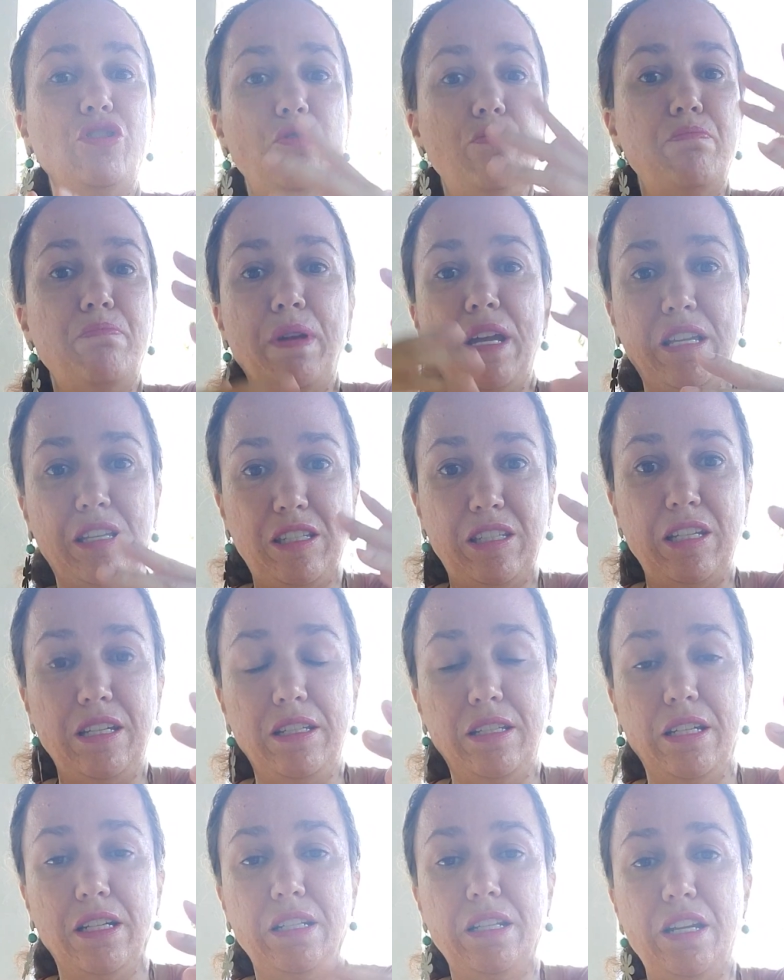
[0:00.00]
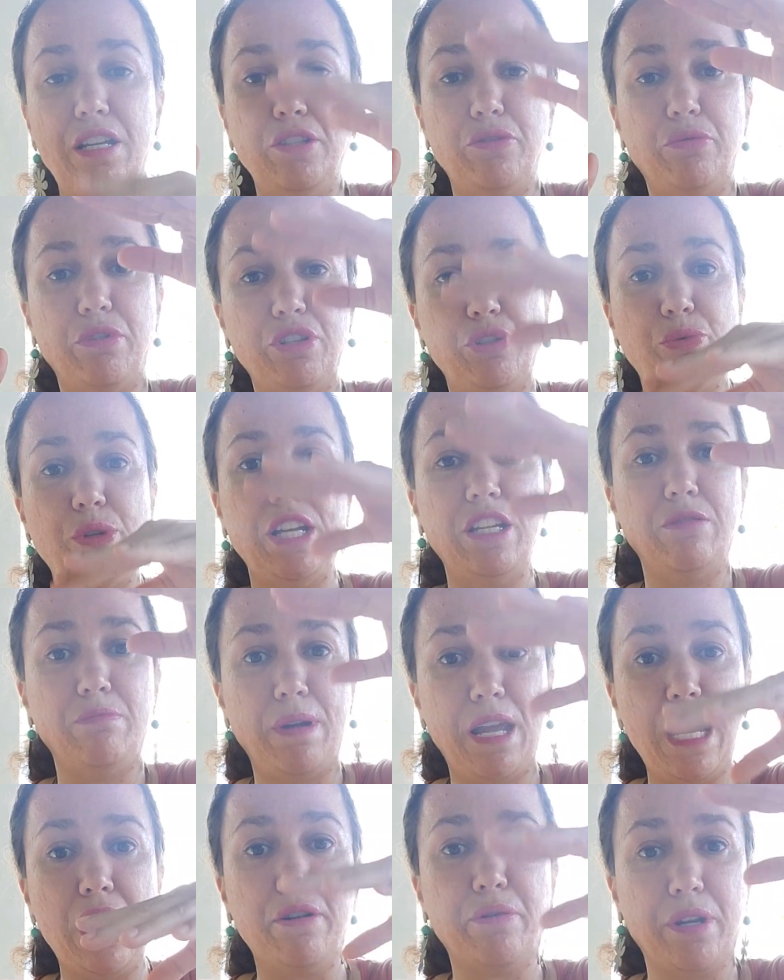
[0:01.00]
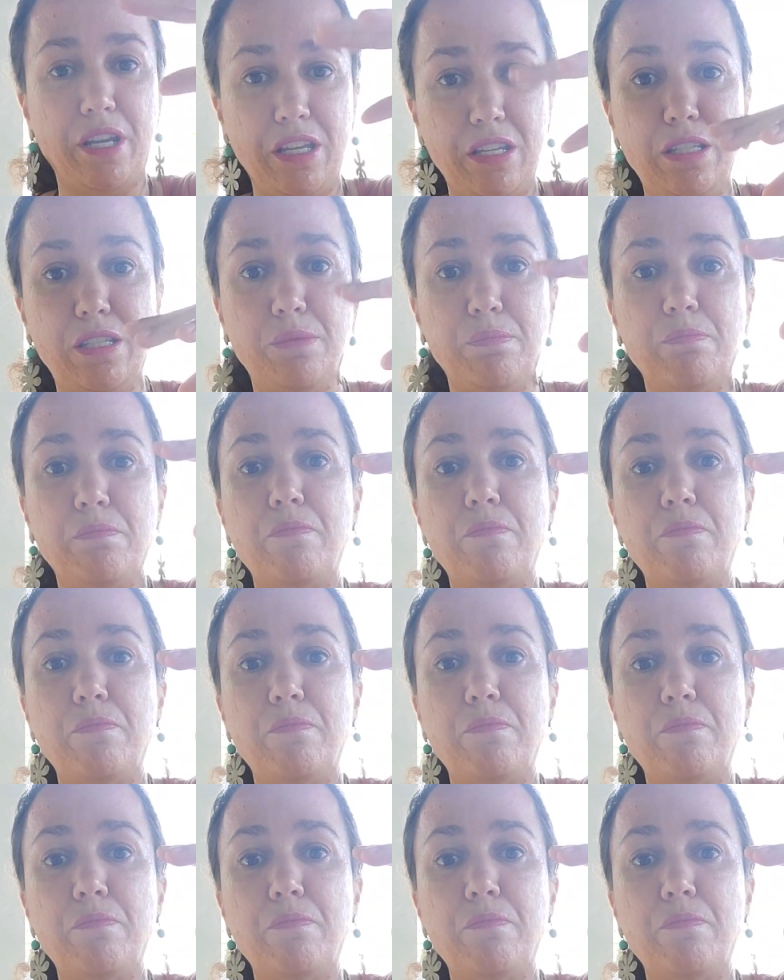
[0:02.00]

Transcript: you invest it and the interest rate varies.